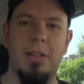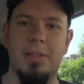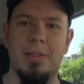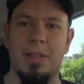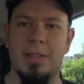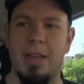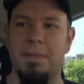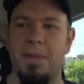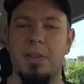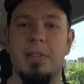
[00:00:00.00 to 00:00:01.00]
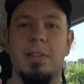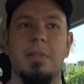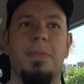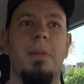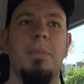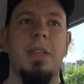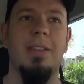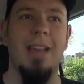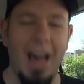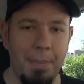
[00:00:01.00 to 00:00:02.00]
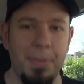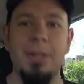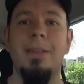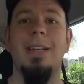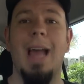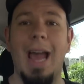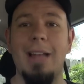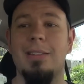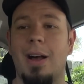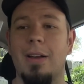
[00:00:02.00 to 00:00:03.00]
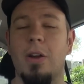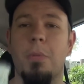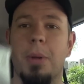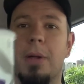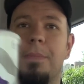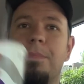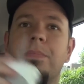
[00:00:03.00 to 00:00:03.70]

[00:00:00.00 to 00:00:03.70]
This is this came first. This is from the tap at Taco Bell.